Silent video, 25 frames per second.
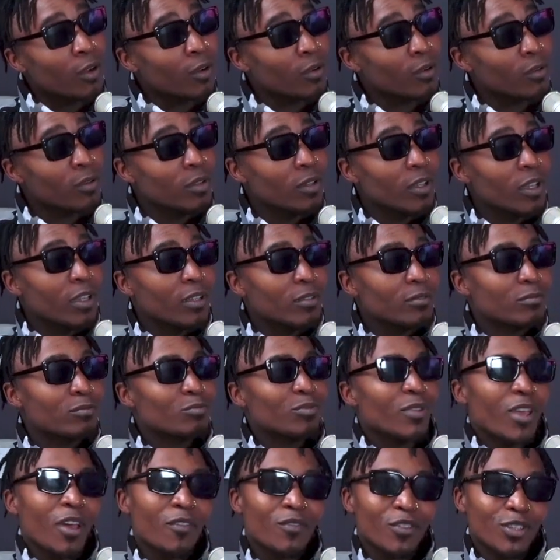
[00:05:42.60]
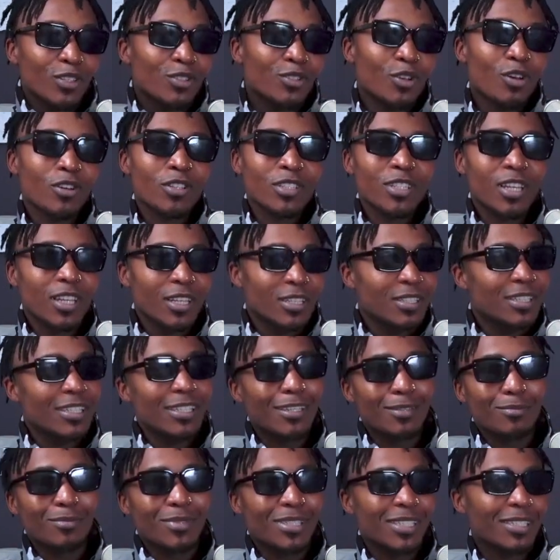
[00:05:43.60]
now having songs
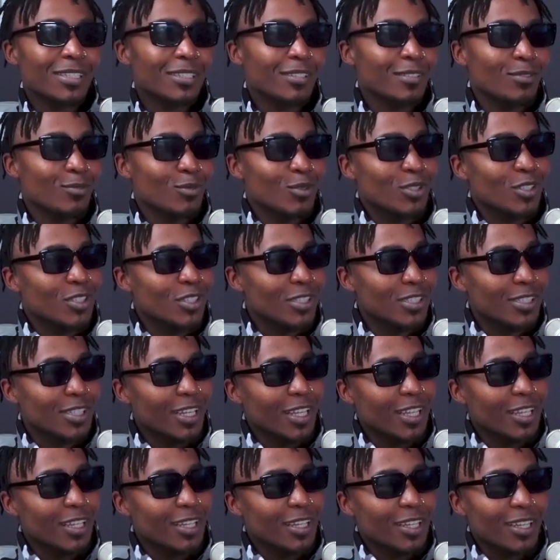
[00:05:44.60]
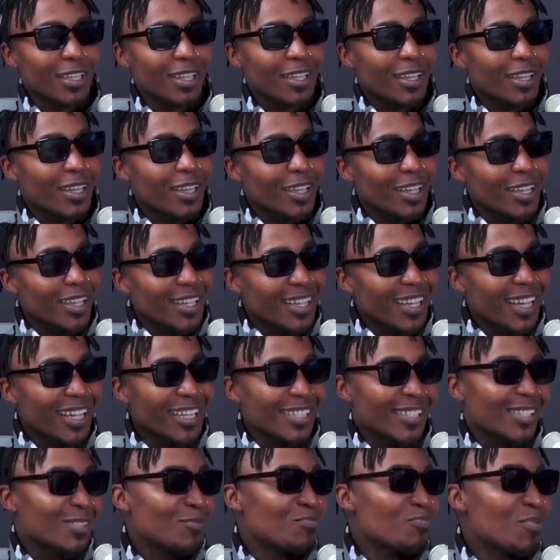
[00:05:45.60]
like DMD, which is like
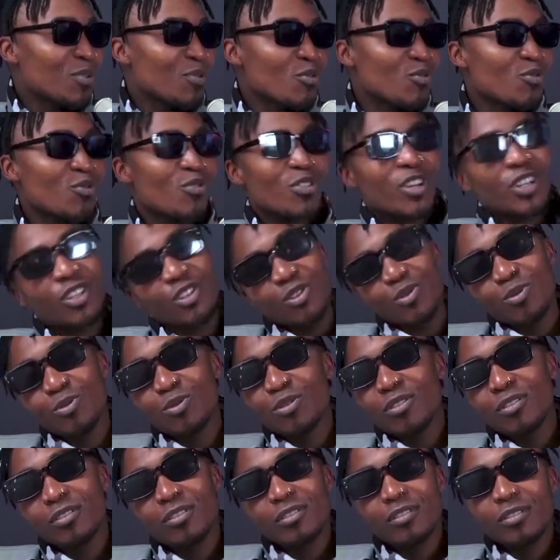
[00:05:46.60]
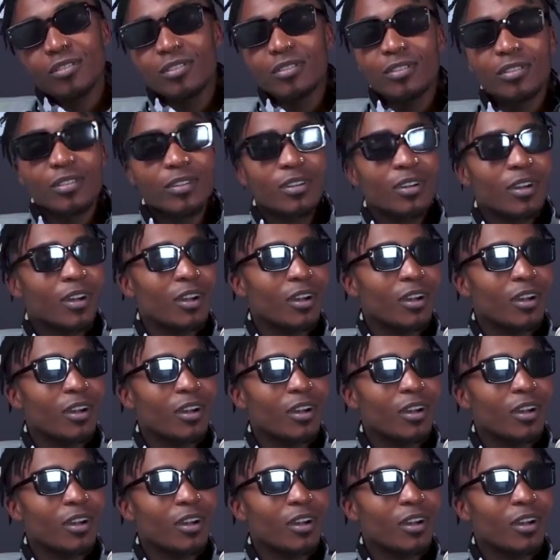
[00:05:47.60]
a spiritual